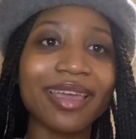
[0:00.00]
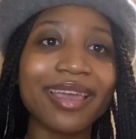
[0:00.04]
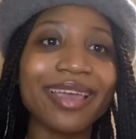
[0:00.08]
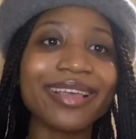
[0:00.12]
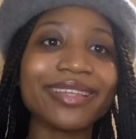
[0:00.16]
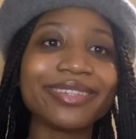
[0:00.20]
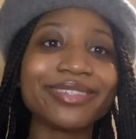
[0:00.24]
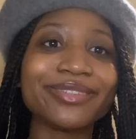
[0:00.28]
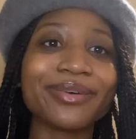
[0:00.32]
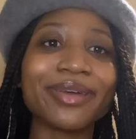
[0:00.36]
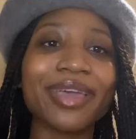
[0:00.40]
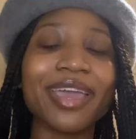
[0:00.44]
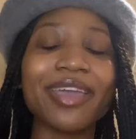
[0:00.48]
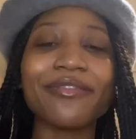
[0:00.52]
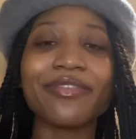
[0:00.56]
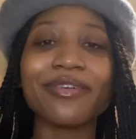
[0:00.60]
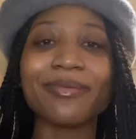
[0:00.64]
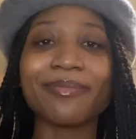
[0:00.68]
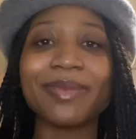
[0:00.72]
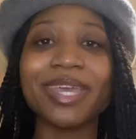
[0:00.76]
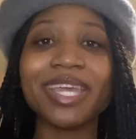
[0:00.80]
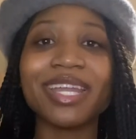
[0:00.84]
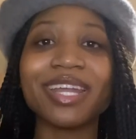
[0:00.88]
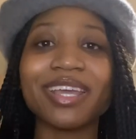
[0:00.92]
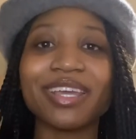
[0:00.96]
it's okay for
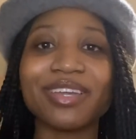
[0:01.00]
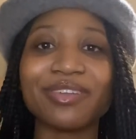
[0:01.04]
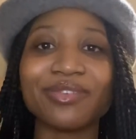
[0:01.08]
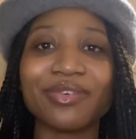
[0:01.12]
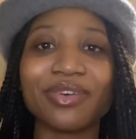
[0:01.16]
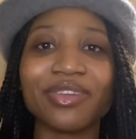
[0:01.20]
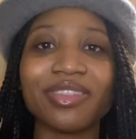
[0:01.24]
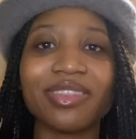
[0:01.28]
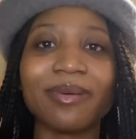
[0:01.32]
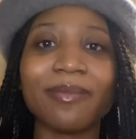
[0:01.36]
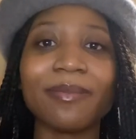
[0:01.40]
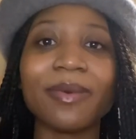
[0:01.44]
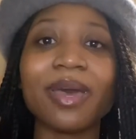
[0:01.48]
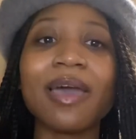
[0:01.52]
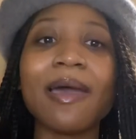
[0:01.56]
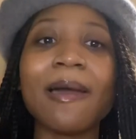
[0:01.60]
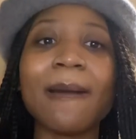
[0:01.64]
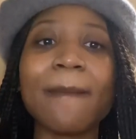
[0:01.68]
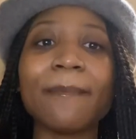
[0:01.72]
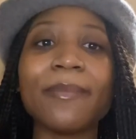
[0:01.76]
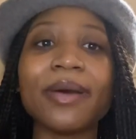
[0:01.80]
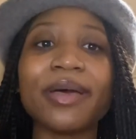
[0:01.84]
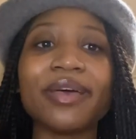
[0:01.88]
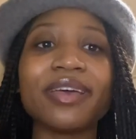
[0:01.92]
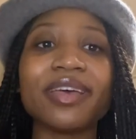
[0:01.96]
me to ignore them,
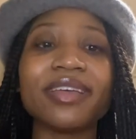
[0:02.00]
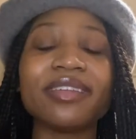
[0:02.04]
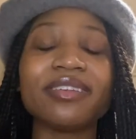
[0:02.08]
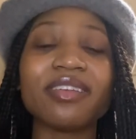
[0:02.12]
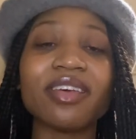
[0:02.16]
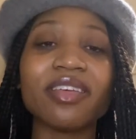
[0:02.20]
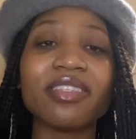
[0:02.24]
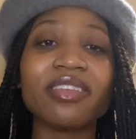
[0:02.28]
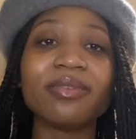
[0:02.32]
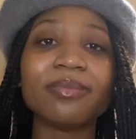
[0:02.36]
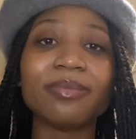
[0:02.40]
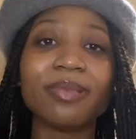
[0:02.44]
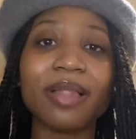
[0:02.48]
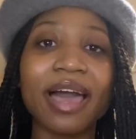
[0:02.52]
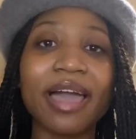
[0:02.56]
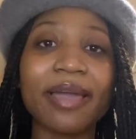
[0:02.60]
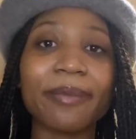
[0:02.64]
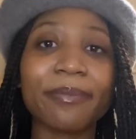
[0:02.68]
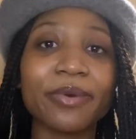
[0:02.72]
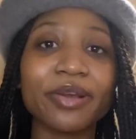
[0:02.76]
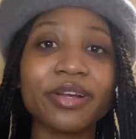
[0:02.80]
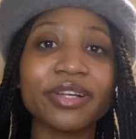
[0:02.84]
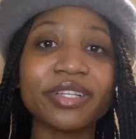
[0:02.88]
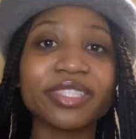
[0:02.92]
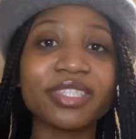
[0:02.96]
but another
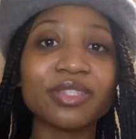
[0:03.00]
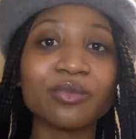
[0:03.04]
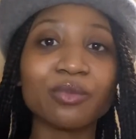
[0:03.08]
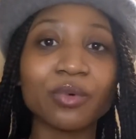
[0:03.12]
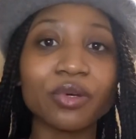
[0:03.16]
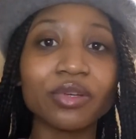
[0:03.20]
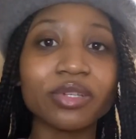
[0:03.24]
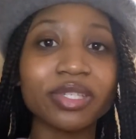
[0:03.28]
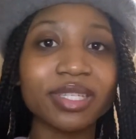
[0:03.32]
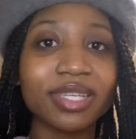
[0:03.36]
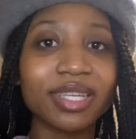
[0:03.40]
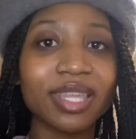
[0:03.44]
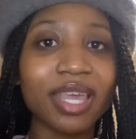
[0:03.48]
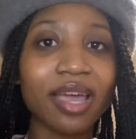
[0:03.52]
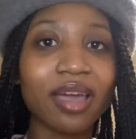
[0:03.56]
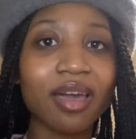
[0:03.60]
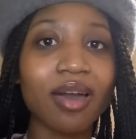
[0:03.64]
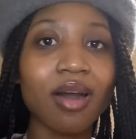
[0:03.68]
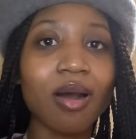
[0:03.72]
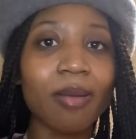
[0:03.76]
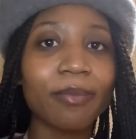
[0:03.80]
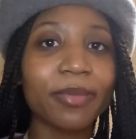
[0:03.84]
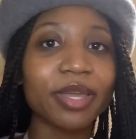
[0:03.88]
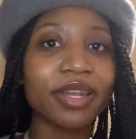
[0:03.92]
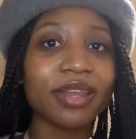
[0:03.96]
black person will see that
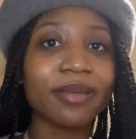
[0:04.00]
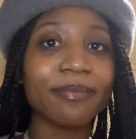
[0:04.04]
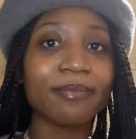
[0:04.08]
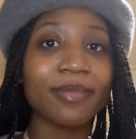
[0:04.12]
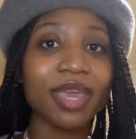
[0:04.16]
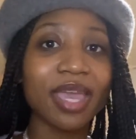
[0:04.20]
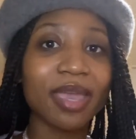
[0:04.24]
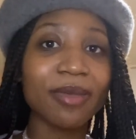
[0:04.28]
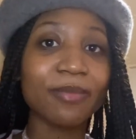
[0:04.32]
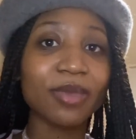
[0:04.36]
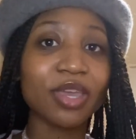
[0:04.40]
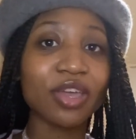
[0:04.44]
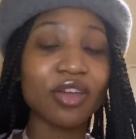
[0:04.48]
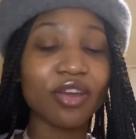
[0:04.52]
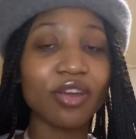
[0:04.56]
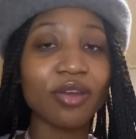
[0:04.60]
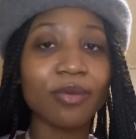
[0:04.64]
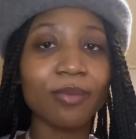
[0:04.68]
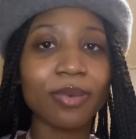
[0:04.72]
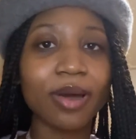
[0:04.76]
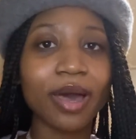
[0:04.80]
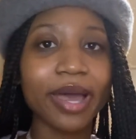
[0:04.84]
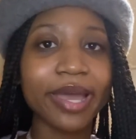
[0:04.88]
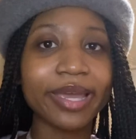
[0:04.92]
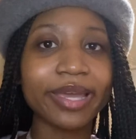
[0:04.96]
comment and may be
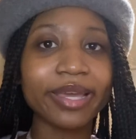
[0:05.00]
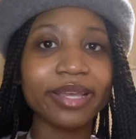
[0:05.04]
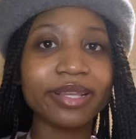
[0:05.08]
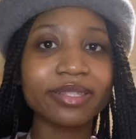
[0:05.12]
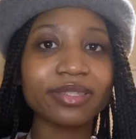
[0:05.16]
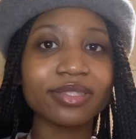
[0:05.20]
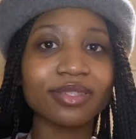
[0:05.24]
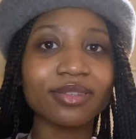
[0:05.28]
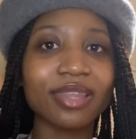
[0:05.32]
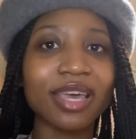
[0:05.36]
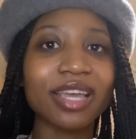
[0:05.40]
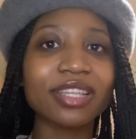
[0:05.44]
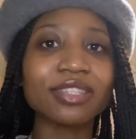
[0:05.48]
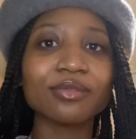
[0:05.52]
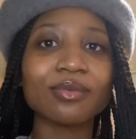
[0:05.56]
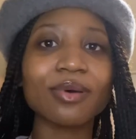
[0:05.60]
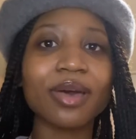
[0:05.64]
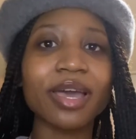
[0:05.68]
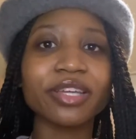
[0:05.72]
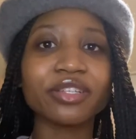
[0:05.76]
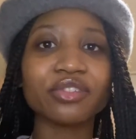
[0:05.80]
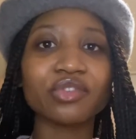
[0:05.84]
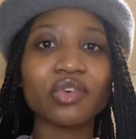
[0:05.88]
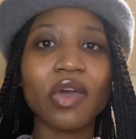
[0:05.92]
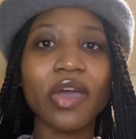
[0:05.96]
hurt by it. So that's
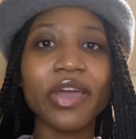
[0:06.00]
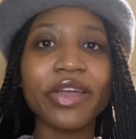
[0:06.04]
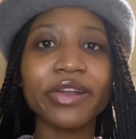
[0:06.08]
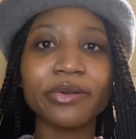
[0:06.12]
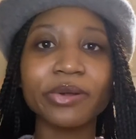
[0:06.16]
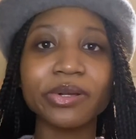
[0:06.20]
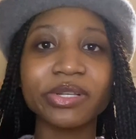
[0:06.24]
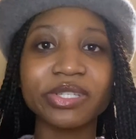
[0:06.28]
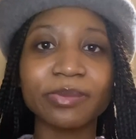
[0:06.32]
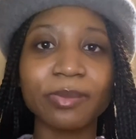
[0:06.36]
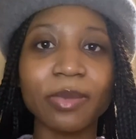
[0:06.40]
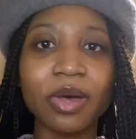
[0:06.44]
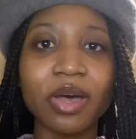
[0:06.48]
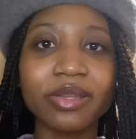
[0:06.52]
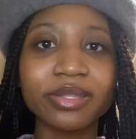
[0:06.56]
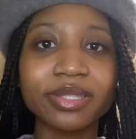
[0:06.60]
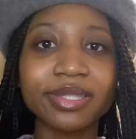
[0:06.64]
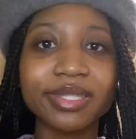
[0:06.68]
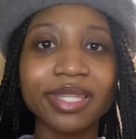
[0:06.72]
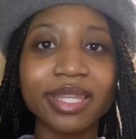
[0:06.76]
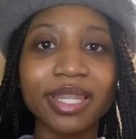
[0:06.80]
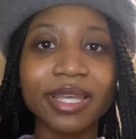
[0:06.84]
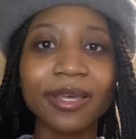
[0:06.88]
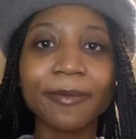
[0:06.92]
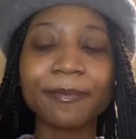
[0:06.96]
why I try to respond
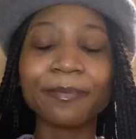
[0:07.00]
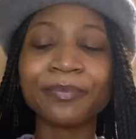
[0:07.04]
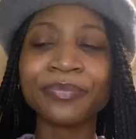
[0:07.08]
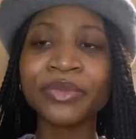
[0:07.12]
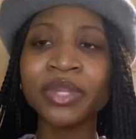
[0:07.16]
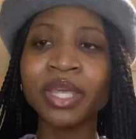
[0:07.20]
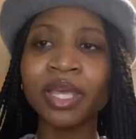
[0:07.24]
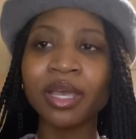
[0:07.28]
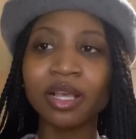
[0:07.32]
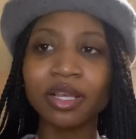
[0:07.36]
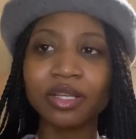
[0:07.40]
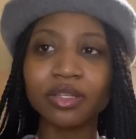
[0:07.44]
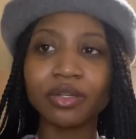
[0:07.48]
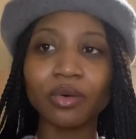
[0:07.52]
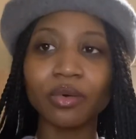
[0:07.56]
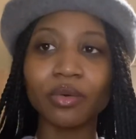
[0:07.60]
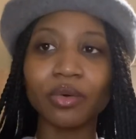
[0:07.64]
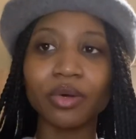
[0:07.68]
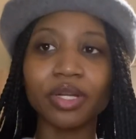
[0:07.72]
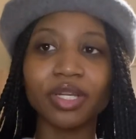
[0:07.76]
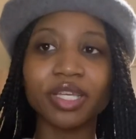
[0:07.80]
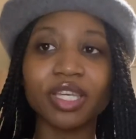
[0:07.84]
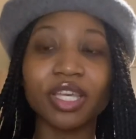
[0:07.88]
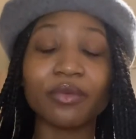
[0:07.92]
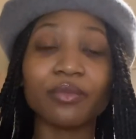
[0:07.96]
to them
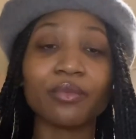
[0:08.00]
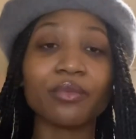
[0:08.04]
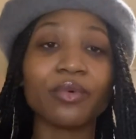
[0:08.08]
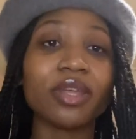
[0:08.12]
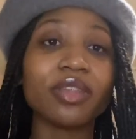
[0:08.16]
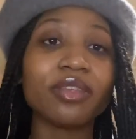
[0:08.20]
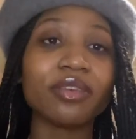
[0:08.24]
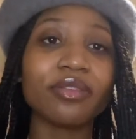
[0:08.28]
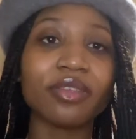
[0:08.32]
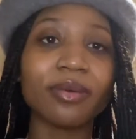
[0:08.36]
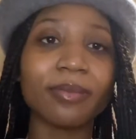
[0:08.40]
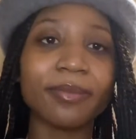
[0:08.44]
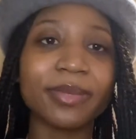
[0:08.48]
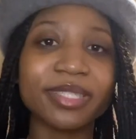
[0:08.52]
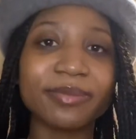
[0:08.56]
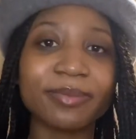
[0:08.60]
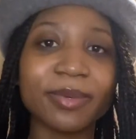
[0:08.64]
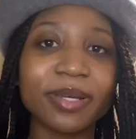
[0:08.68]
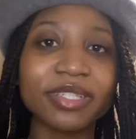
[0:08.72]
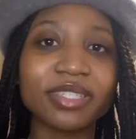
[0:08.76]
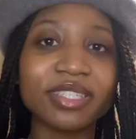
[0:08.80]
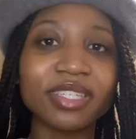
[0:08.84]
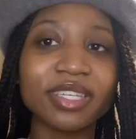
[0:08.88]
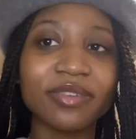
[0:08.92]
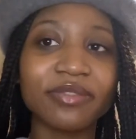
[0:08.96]
or get rid of them,
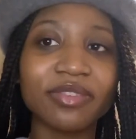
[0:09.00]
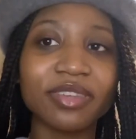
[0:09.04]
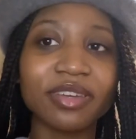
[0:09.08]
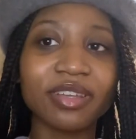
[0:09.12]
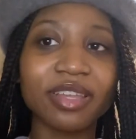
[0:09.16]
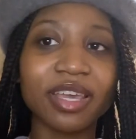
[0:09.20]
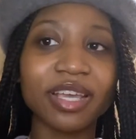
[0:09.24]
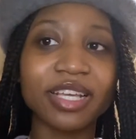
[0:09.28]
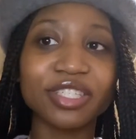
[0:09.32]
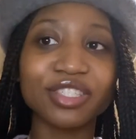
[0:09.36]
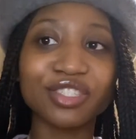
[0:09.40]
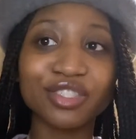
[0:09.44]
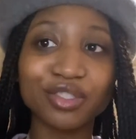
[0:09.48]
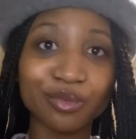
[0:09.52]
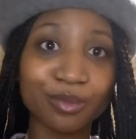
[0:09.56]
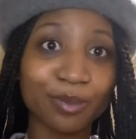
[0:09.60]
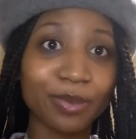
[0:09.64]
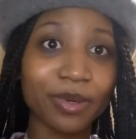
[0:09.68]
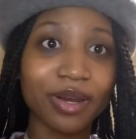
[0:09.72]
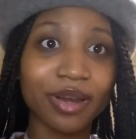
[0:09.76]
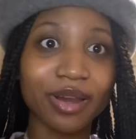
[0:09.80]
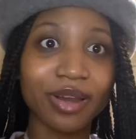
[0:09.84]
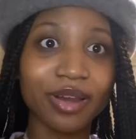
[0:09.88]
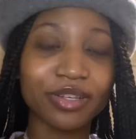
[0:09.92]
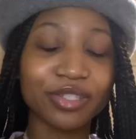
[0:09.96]
especially if they're like
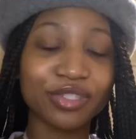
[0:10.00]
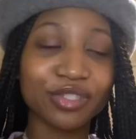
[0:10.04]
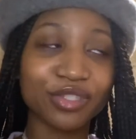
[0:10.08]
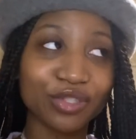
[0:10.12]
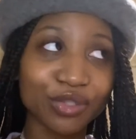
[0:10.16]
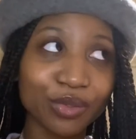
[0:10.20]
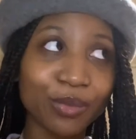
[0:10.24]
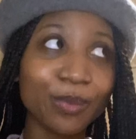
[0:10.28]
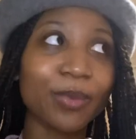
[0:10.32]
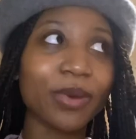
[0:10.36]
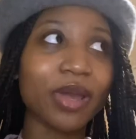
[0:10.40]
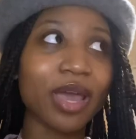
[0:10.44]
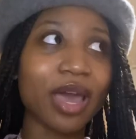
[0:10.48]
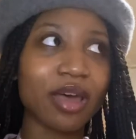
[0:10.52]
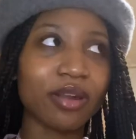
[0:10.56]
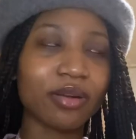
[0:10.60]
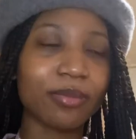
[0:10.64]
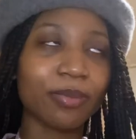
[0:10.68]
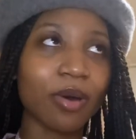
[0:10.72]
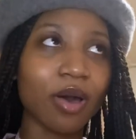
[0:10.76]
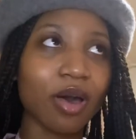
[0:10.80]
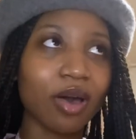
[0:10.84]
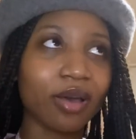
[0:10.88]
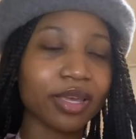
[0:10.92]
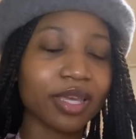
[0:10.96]
super, super out
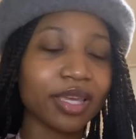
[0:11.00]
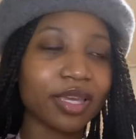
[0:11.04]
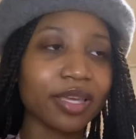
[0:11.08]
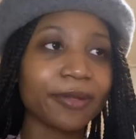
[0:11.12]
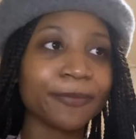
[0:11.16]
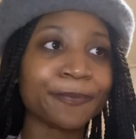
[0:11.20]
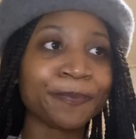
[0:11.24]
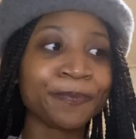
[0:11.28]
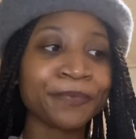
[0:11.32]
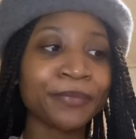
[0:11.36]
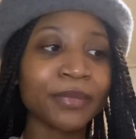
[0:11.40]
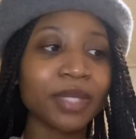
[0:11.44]
of pocket.